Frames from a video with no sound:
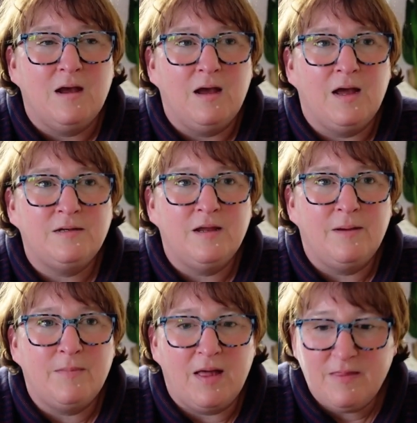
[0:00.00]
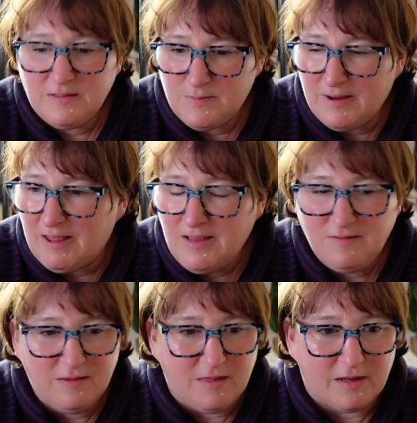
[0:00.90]
that's about
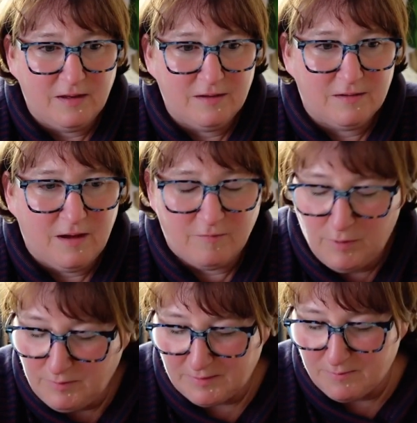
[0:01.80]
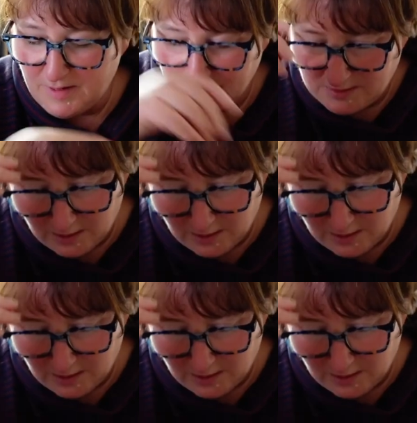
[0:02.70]
it, I think. I've probably missed